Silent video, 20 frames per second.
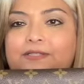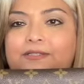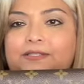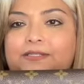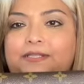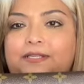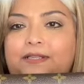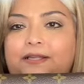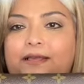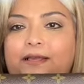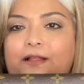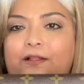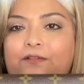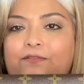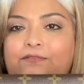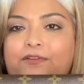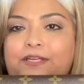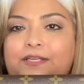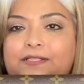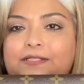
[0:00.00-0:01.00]
You see the
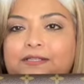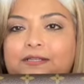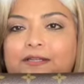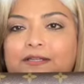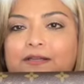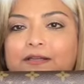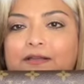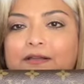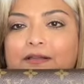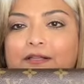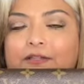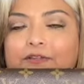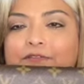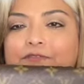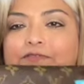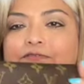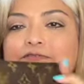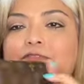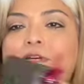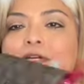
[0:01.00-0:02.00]
LBs in the
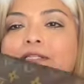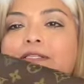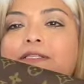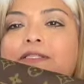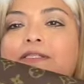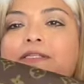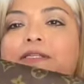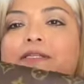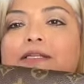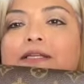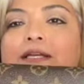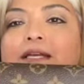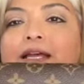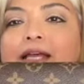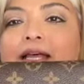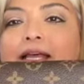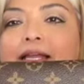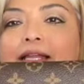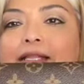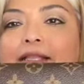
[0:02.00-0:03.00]
front
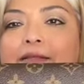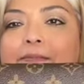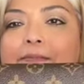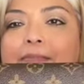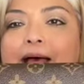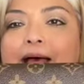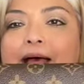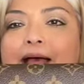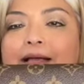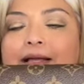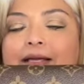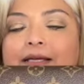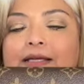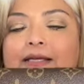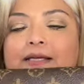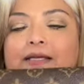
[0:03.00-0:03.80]
and in the back.